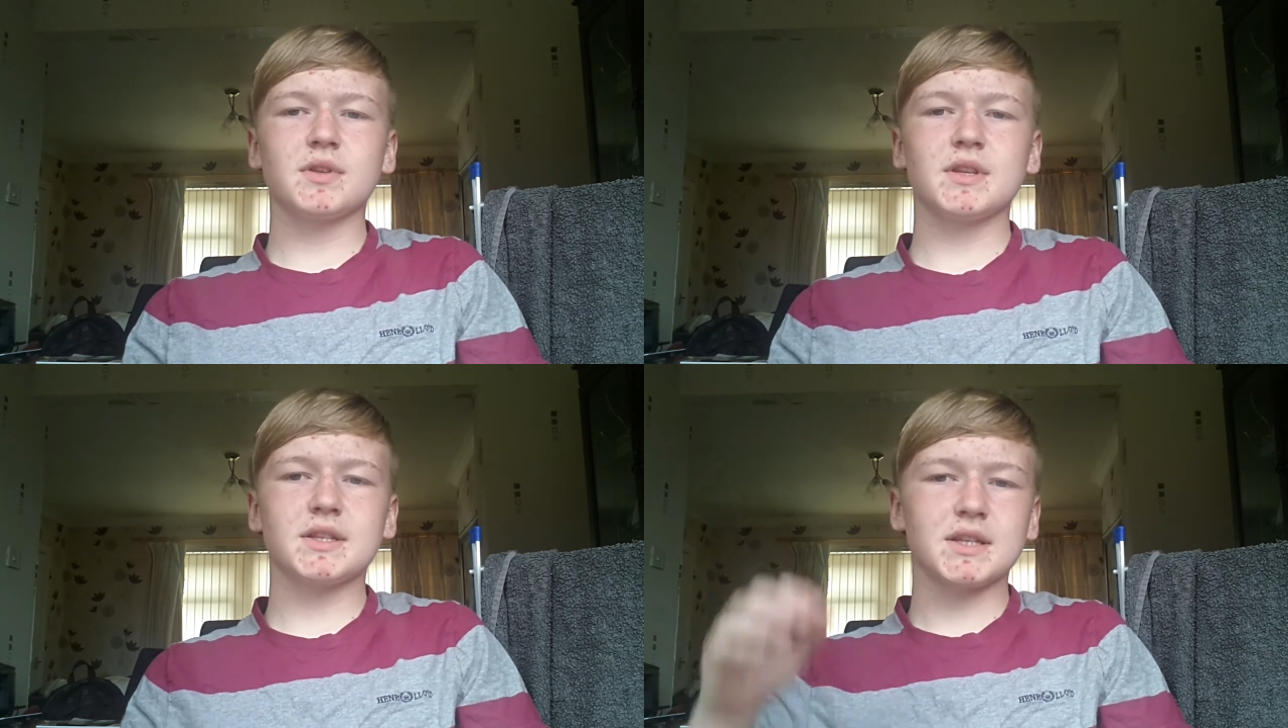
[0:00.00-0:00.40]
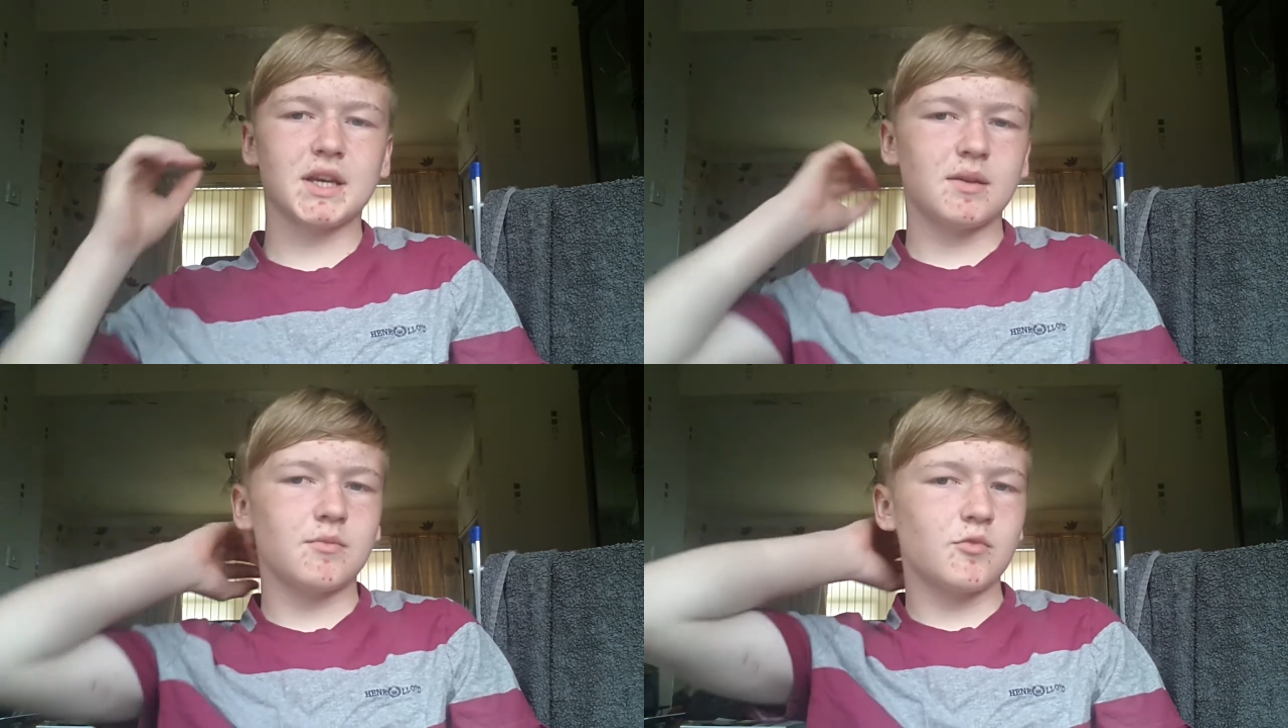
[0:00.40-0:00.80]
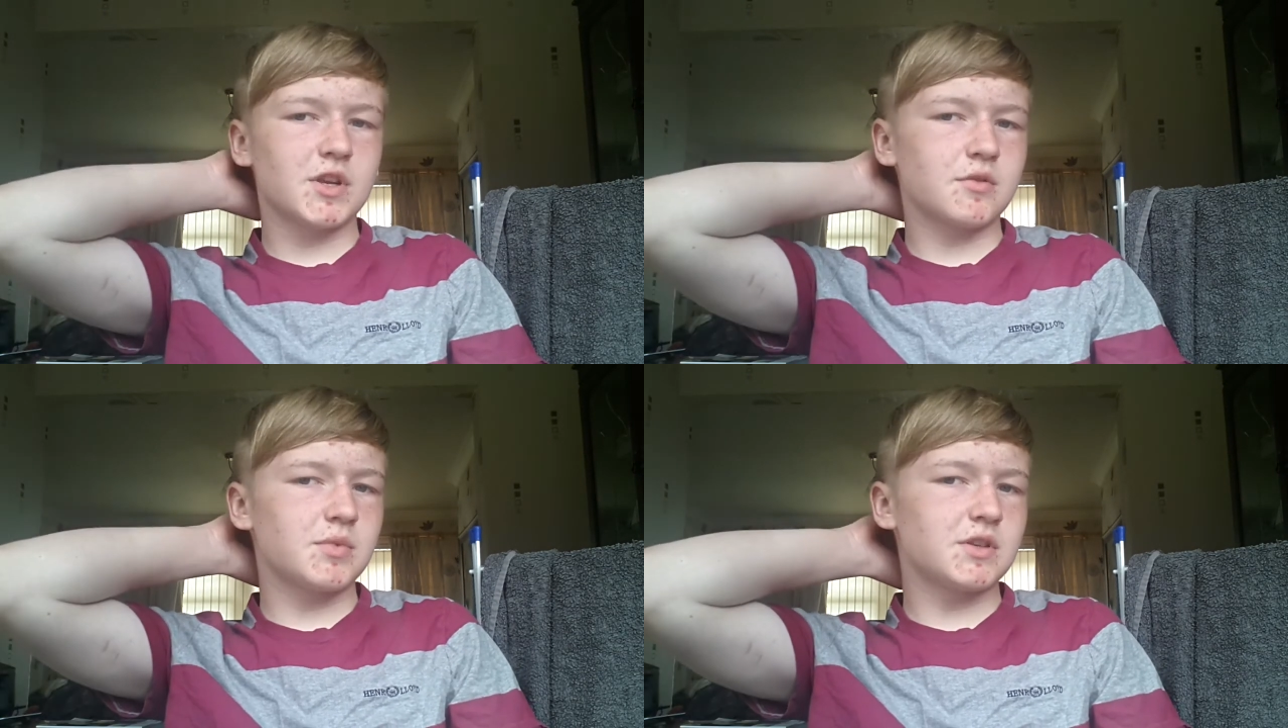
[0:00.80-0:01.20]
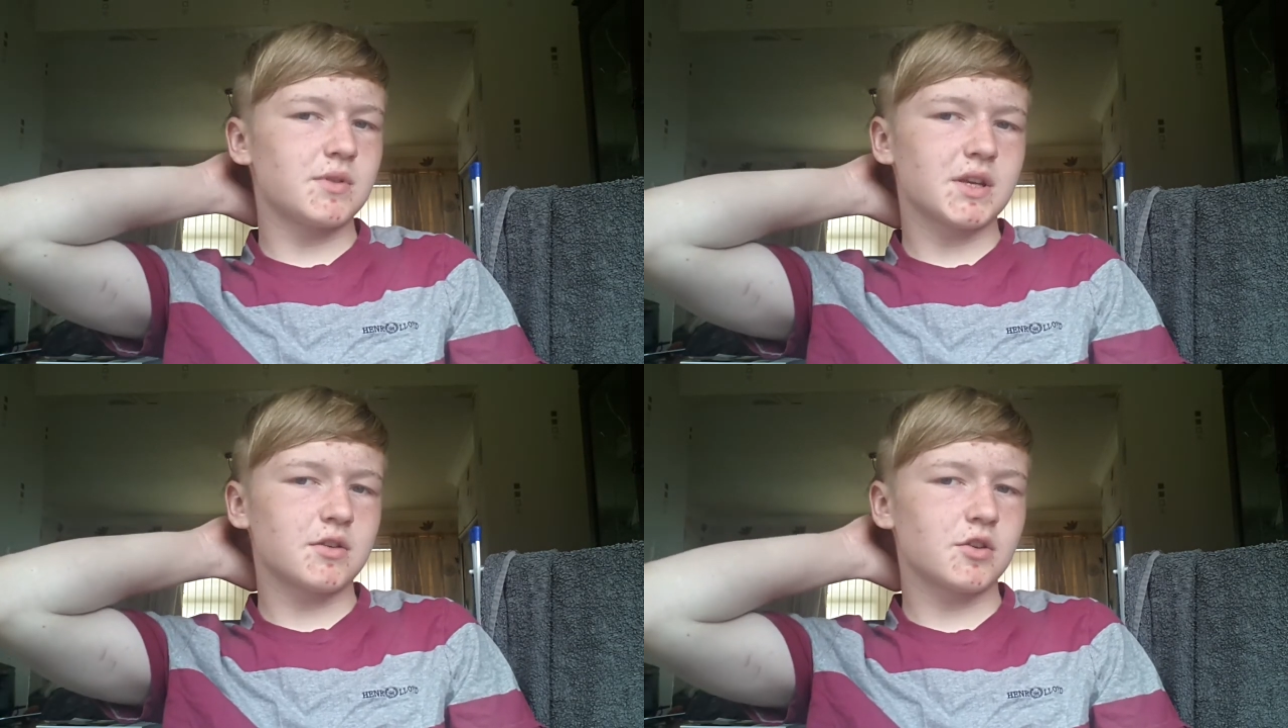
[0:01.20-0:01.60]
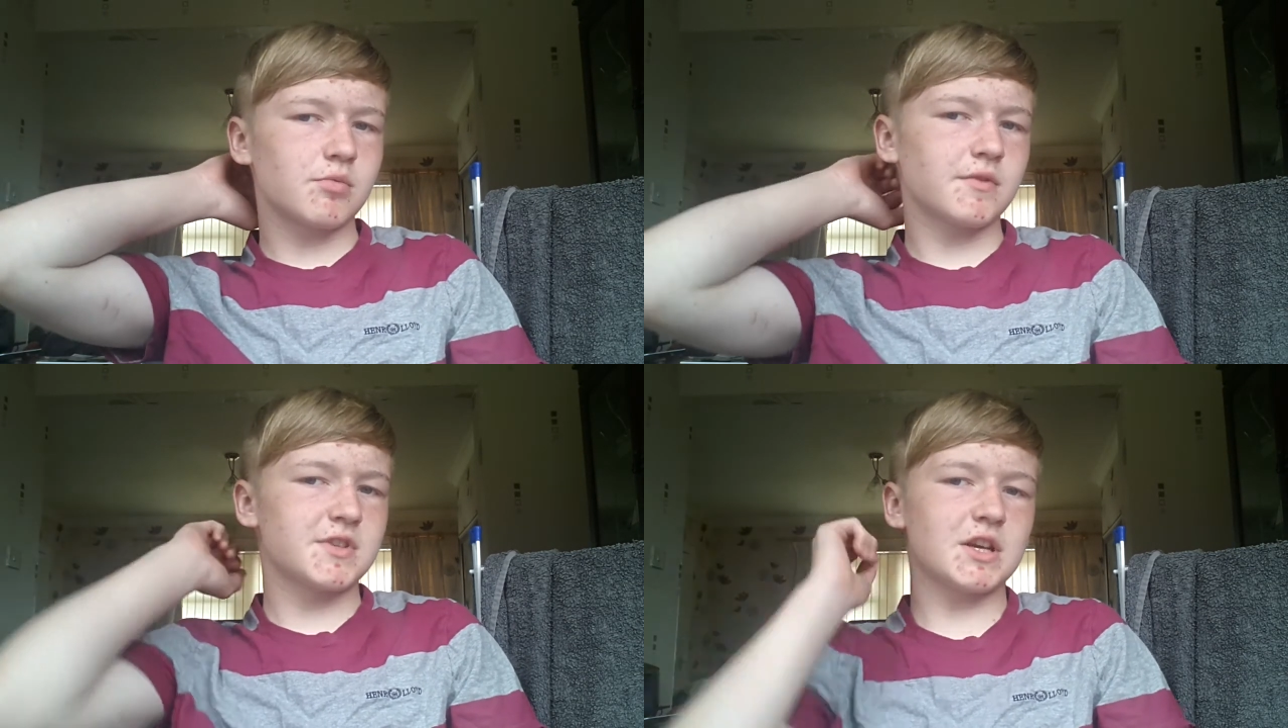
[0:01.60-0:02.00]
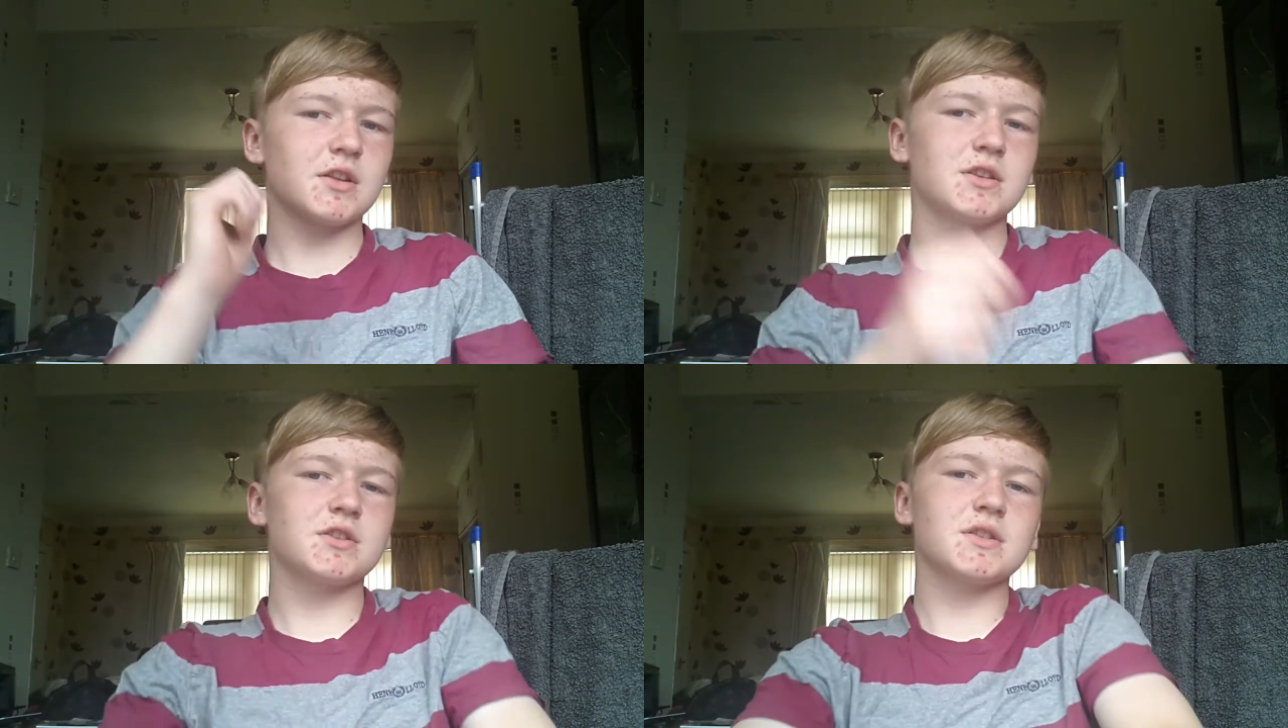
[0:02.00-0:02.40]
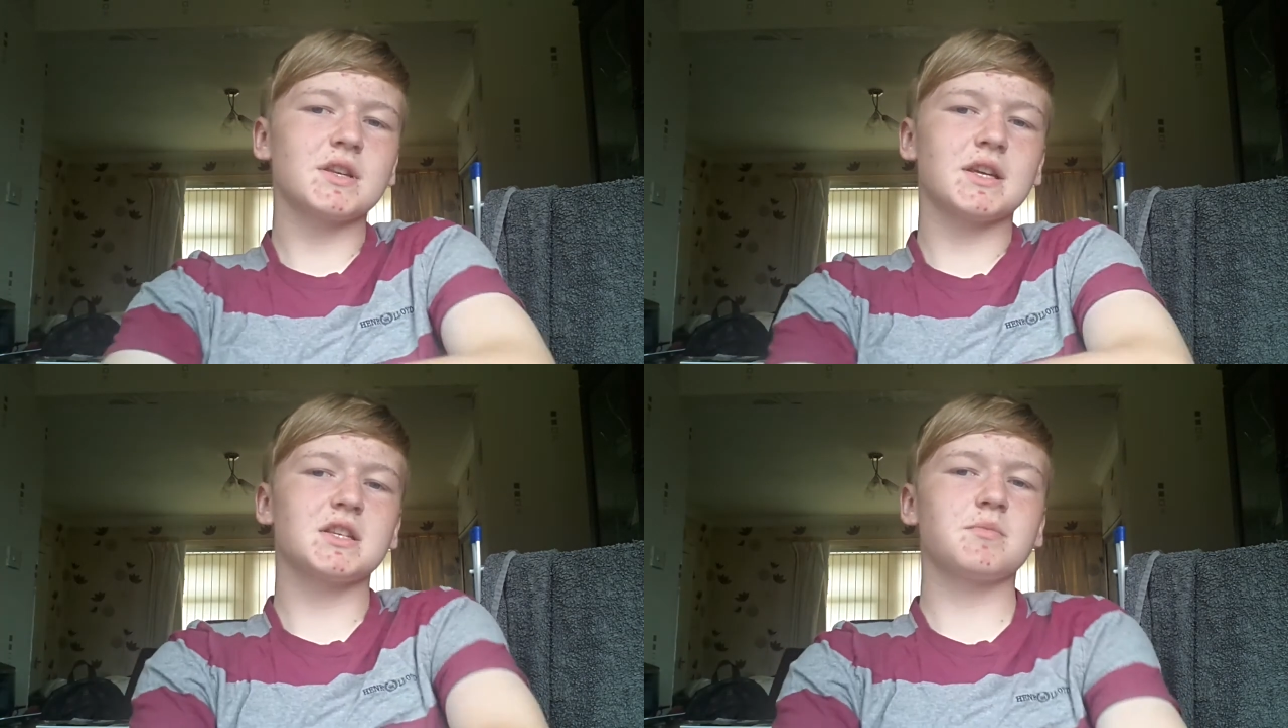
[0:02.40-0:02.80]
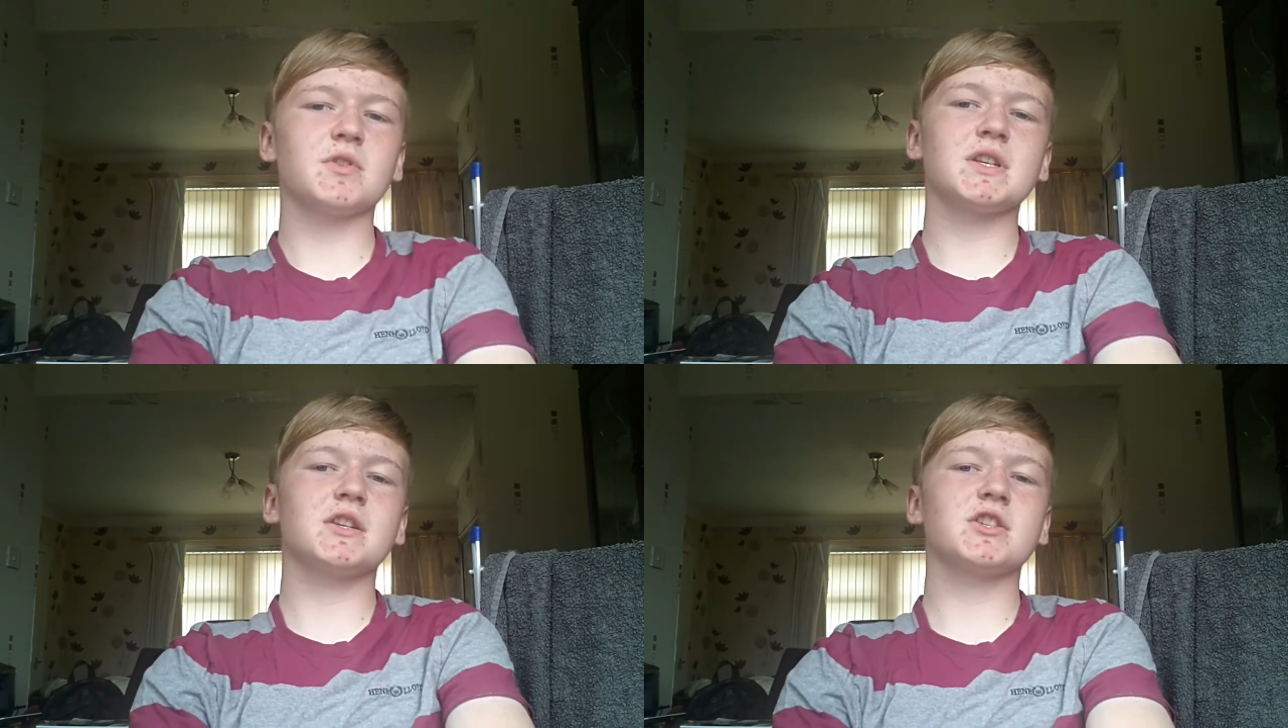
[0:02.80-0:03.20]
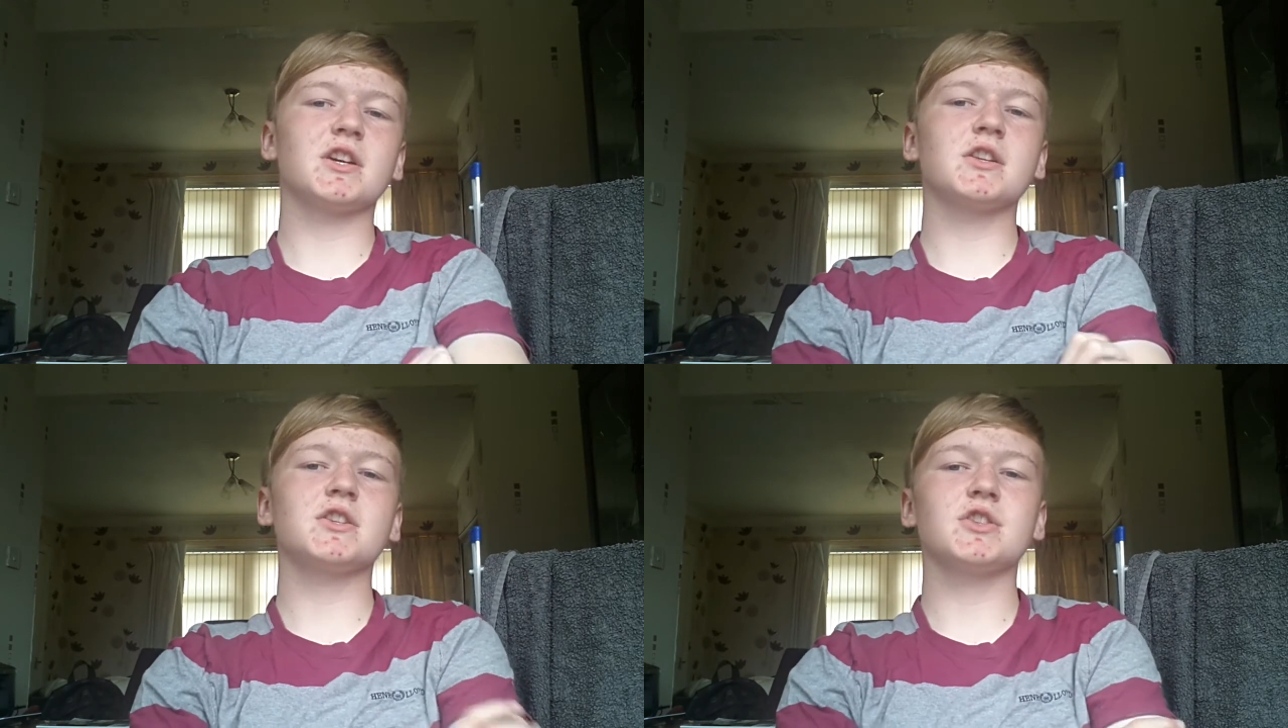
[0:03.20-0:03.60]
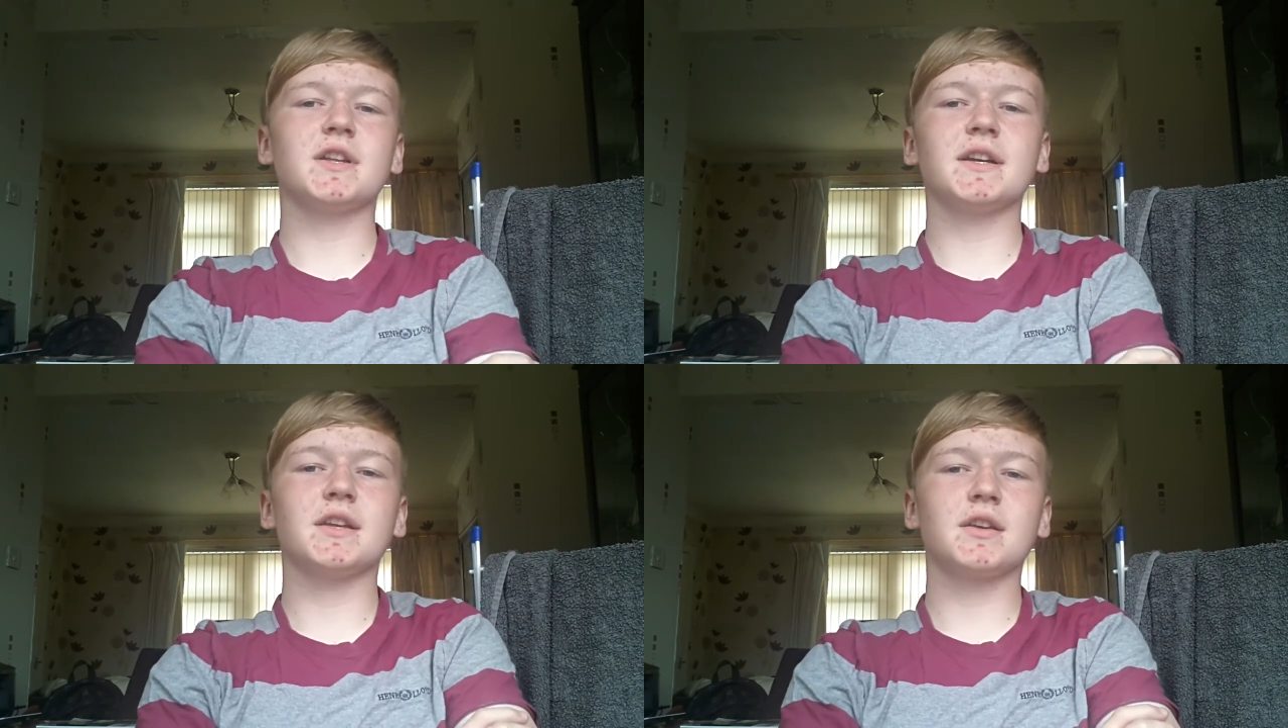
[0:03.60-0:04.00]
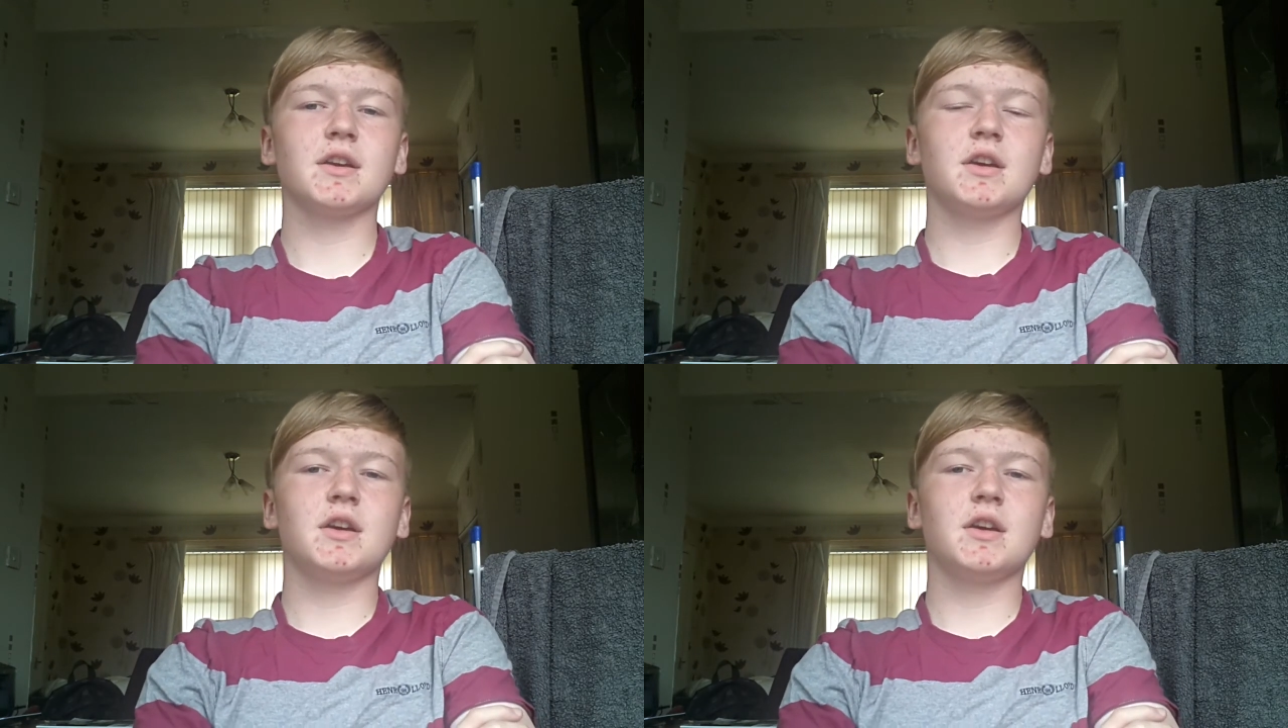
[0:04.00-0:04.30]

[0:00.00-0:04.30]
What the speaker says: This time we could be doing a couple of challenges, a spotting challenge like